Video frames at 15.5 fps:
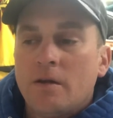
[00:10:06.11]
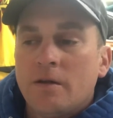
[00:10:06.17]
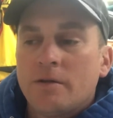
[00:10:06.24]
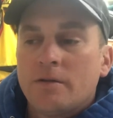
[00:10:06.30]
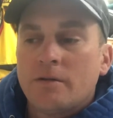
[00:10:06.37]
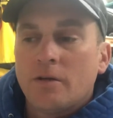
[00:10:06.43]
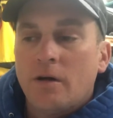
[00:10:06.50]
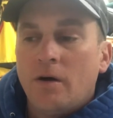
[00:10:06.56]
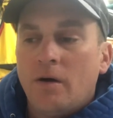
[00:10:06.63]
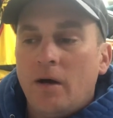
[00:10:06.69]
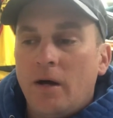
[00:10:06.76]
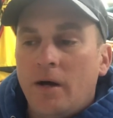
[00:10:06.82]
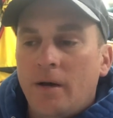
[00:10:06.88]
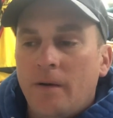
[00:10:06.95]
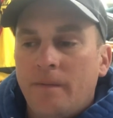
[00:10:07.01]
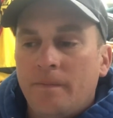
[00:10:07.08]
So
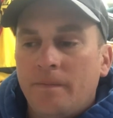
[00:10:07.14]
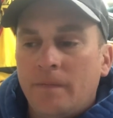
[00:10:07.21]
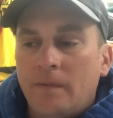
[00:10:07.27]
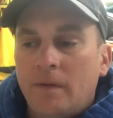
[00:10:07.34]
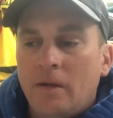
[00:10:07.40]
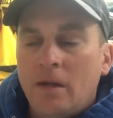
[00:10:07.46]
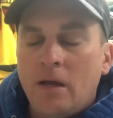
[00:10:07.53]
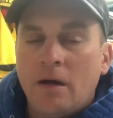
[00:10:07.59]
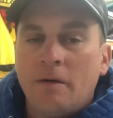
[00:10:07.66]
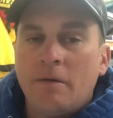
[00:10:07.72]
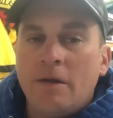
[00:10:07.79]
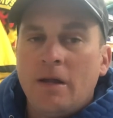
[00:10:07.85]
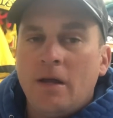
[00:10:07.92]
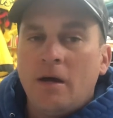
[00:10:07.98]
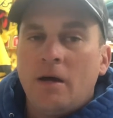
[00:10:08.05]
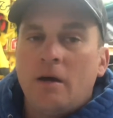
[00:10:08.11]
uh, yeah,
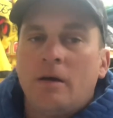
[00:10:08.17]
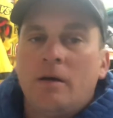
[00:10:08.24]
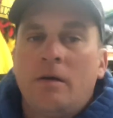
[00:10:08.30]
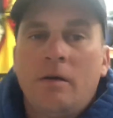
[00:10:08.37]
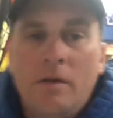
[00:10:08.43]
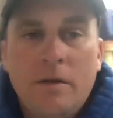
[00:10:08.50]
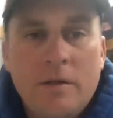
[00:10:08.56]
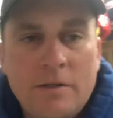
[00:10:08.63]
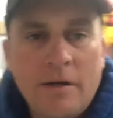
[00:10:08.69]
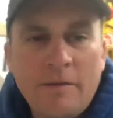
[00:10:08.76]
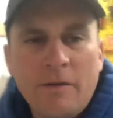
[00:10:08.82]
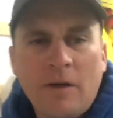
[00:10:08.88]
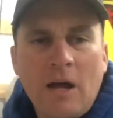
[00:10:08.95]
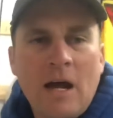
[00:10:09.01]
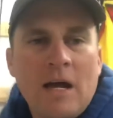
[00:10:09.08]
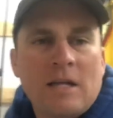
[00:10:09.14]
we, uh, several
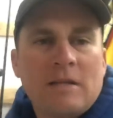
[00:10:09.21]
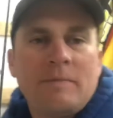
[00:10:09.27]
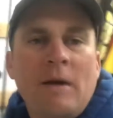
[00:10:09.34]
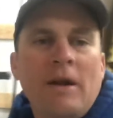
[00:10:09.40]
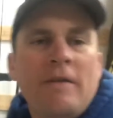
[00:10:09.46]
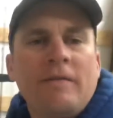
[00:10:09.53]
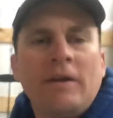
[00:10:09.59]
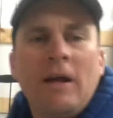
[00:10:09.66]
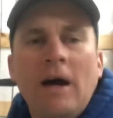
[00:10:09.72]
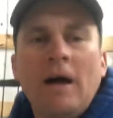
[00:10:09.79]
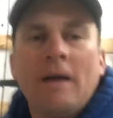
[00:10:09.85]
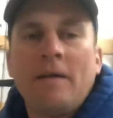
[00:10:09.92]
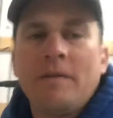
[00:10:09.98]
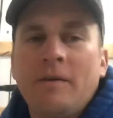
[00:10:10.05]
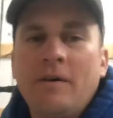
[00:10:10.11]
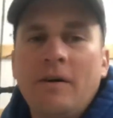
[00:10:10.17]
guys, about every guy
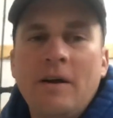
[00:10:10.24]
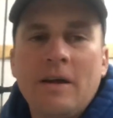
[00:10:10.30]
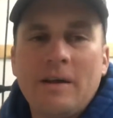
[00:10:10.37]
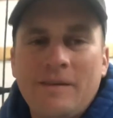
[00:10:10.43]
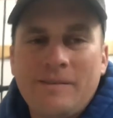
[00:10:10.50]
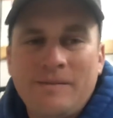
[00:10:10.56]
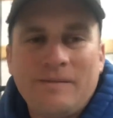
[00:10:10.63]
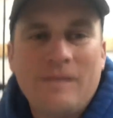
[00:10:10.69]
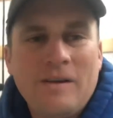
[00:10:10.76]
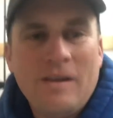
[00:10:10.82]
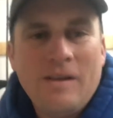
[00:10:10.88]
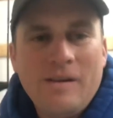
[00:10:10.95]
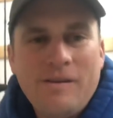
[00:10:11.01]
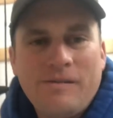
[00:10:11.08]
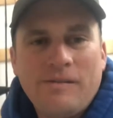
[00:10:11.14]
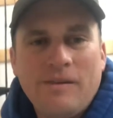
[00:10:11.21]
on the lake
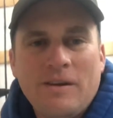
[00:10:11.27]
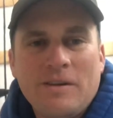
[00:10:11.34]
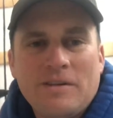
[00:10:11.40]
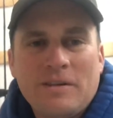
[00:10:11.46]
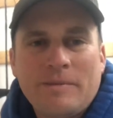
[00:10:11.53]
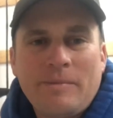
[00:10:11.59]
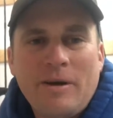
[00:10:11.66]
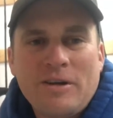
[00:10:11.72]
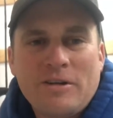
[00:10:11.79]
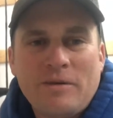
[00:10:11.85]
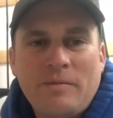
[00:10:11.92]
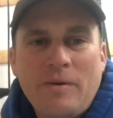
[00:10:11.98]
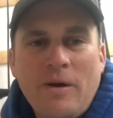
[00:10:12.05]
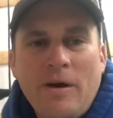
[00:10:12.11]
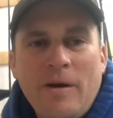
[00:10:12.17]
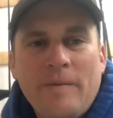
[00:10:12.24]
runs a splasher
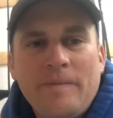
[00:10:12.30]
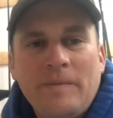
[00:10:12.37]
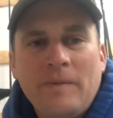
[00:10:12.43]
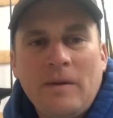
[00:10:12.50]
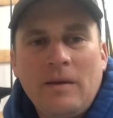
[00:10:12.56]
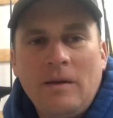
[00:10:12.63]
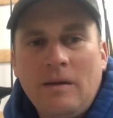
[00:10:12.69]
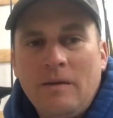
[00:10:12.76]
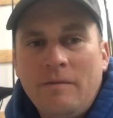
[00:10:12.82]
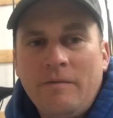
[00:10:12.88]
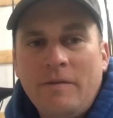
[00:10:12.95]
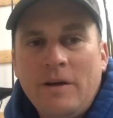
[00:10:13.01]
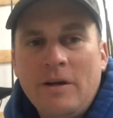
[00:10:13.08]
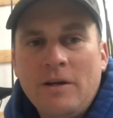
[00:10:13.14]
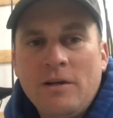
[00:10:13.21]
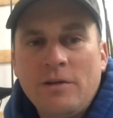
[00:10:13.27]
prop.
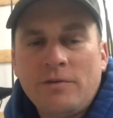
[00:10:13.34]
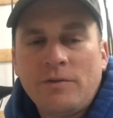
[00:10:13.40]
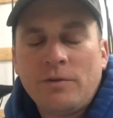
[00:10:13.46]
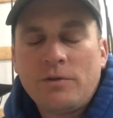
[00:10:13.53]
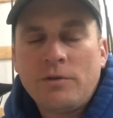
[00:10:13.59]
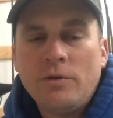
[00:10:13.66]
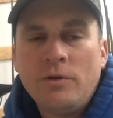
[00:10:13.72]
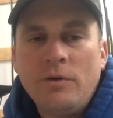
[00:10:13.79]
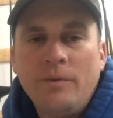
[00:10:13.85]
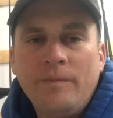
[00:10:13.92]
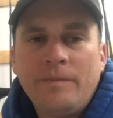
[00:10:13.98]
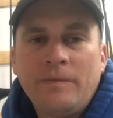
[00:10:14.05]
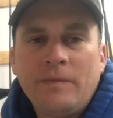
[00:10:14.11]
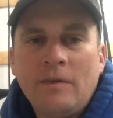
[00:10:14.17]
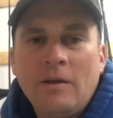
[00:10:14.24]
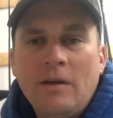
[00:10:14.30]
Very useful tool.
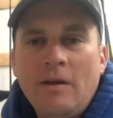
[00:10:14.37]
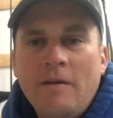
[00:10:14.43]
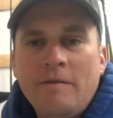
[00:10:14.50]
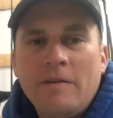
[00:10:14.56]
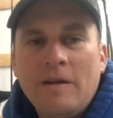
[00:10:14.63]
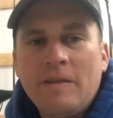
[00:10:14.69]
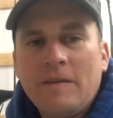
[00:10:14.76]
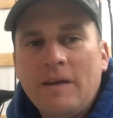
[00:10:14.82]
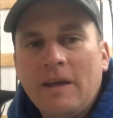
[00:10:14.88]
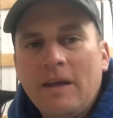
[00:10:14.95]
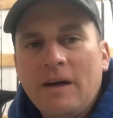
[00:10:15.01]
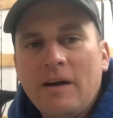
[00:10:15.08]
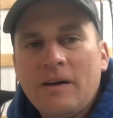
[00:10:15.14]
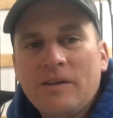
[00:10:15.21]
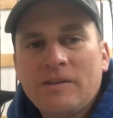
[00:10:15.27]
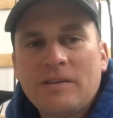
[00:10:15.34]
If anything
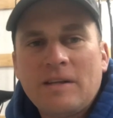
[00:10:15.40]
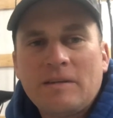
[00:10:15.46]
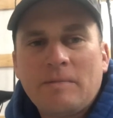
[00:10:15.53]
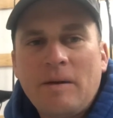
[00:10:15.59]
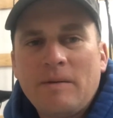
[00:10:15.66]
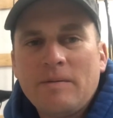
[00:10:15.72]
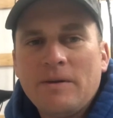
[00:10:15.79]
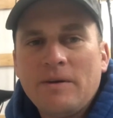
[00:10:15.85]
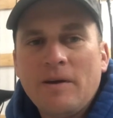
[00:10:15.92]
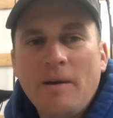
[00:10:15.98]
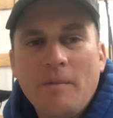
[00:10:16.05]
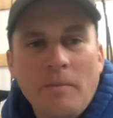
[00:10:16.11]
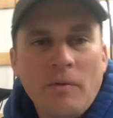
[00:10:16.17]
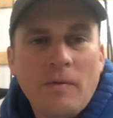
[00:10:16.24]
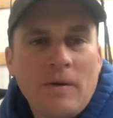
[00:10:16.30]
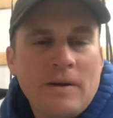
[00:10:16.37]
else, that's probably your
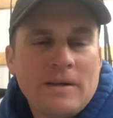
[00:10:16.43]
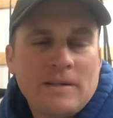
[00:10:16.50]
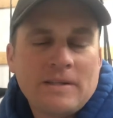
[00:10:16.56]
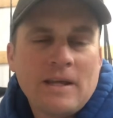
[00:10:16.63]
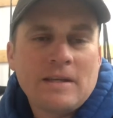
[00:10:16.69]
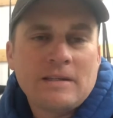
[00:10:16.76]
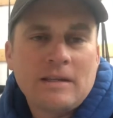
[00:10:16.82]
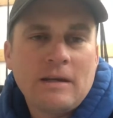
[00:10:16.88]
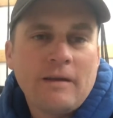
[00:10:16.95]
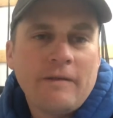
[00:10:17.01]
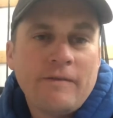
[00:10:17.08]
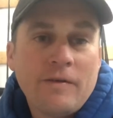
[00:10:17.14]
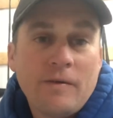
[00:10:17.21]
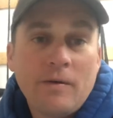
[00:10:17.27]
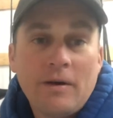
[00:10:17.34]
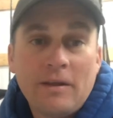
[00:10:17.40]
number one necessity if
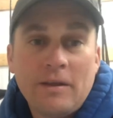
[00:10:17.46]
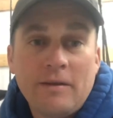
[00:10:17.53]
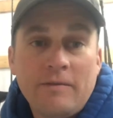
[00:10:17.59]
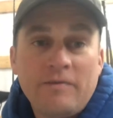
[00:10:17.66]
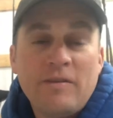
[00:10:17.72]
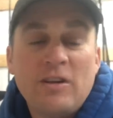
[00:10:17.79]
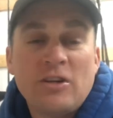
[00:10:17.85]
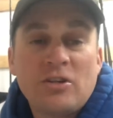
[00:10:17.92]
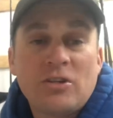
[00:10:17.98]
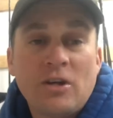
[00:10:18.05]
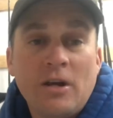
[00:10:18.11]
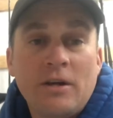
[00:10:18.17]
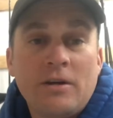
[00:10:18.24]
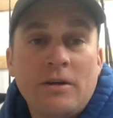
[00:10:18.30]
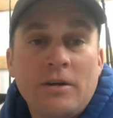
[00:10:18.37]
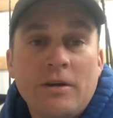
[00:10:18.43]
you want to get fish
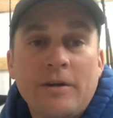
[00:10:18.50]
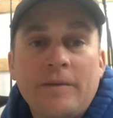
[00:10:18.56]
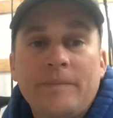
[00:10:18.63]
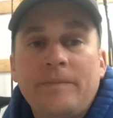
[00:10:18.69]
under you.